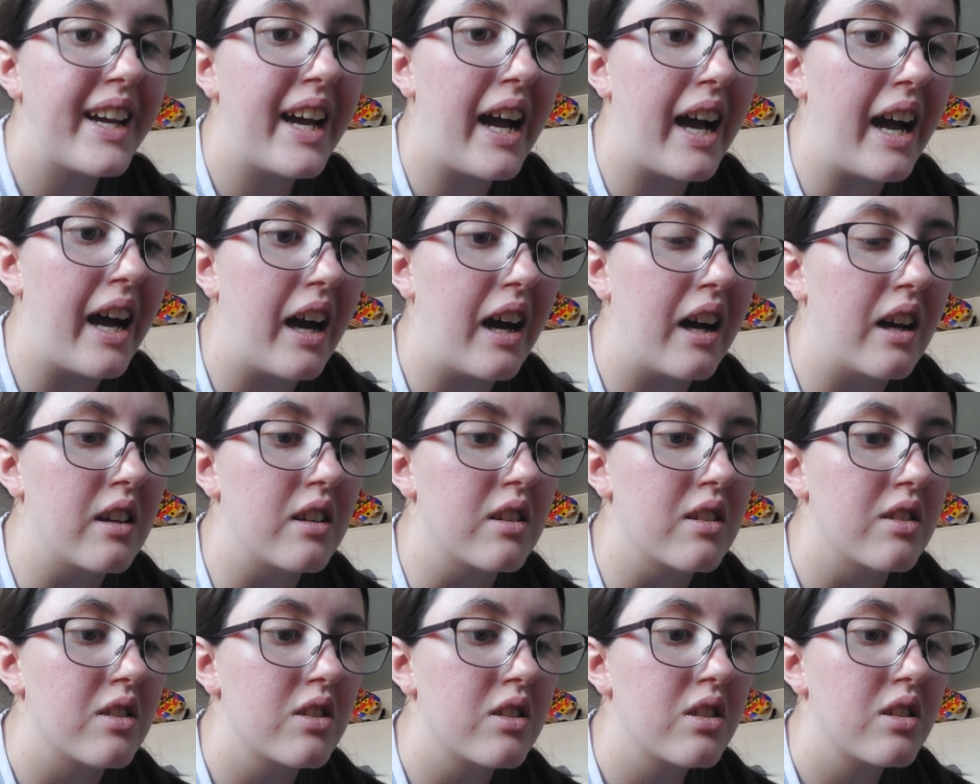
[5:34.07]

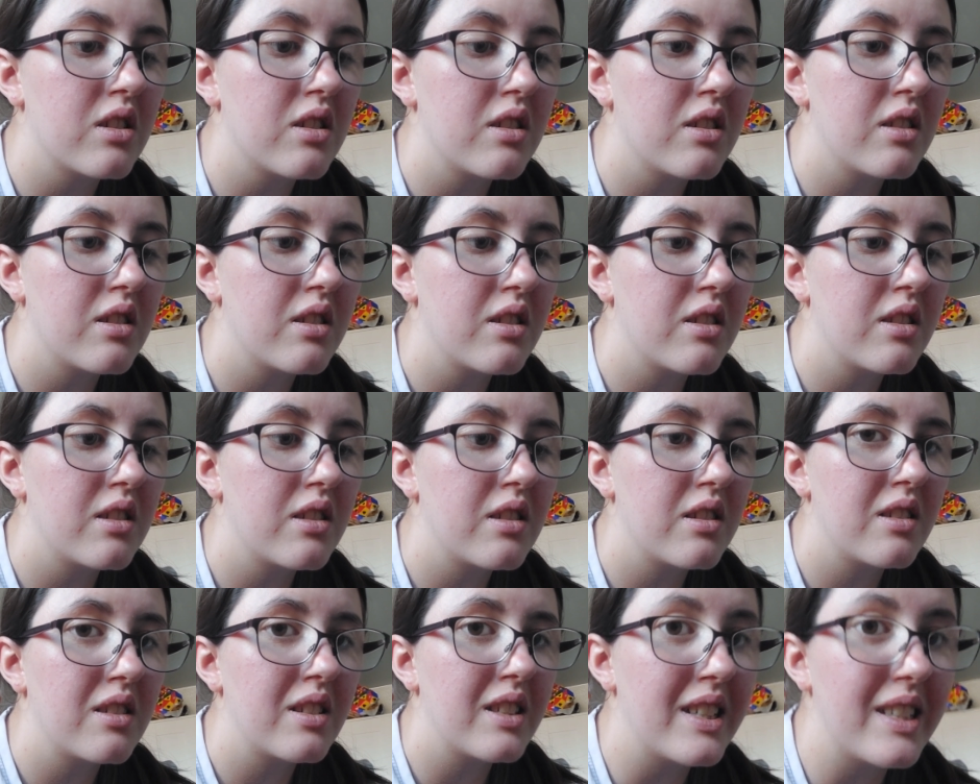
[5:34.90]
And
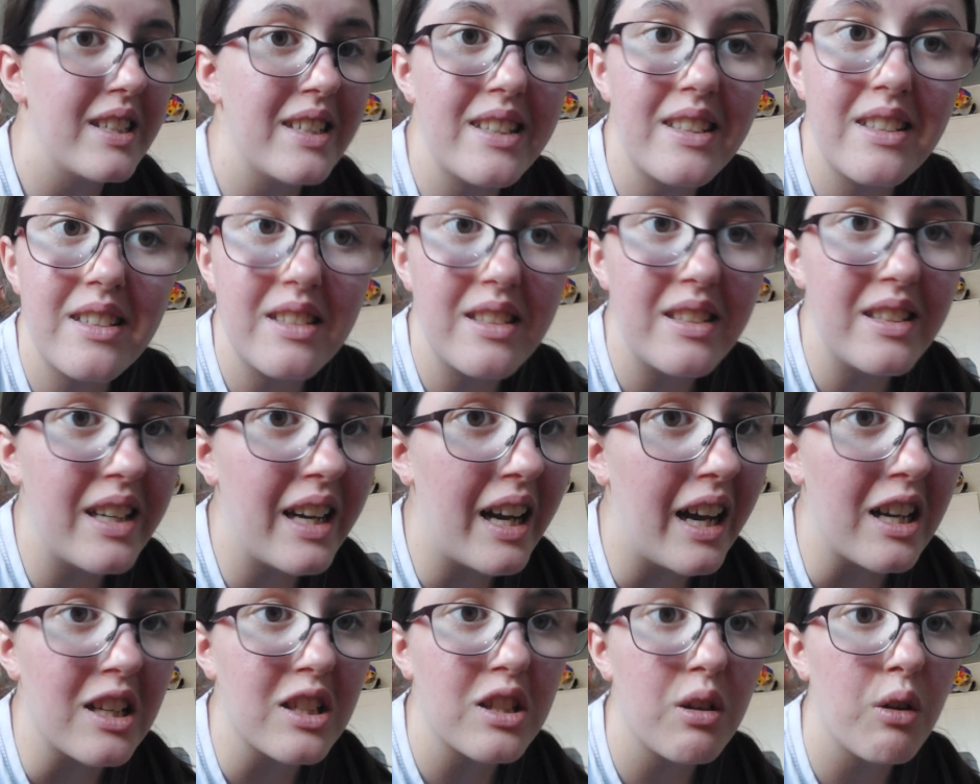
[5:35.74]

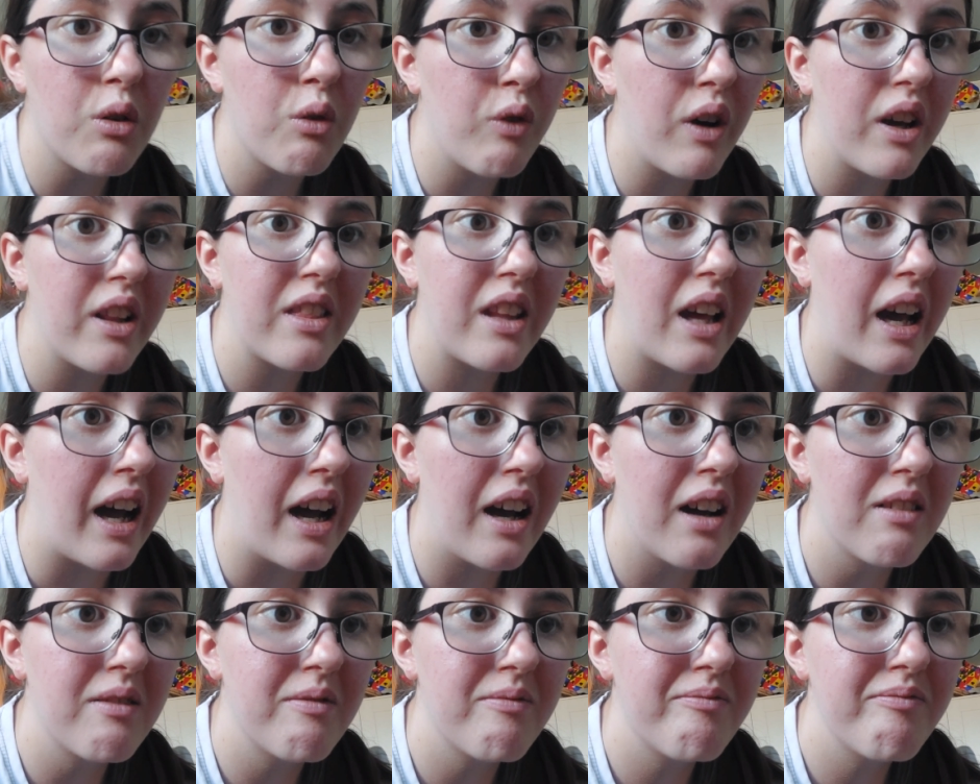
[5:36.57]
yeah, so we went
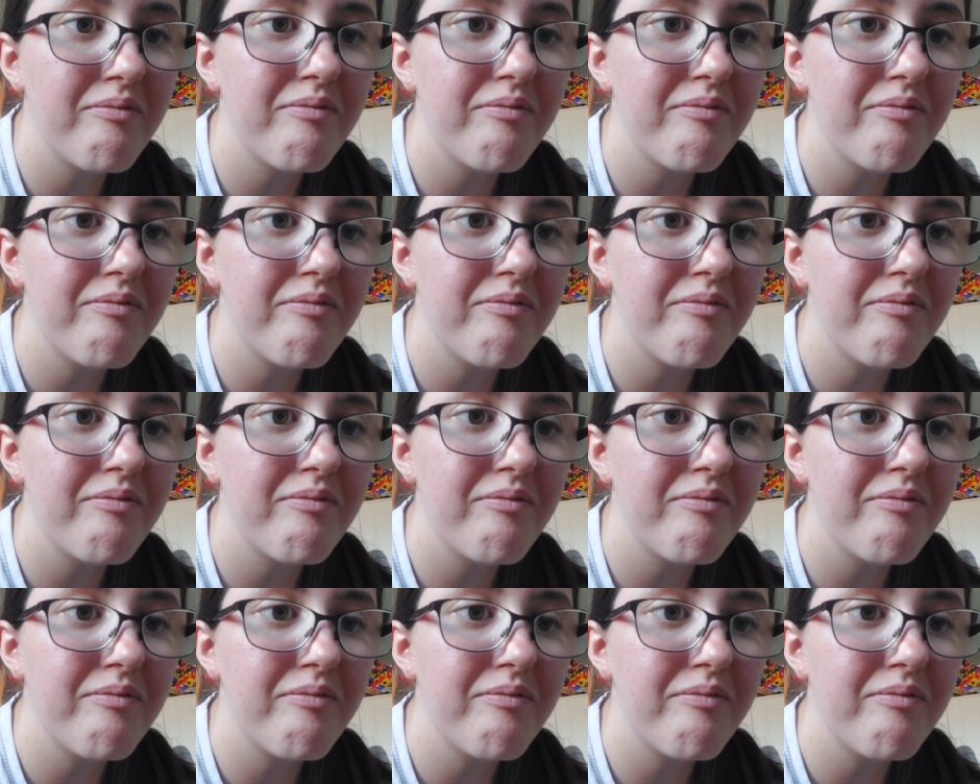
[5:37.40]
that.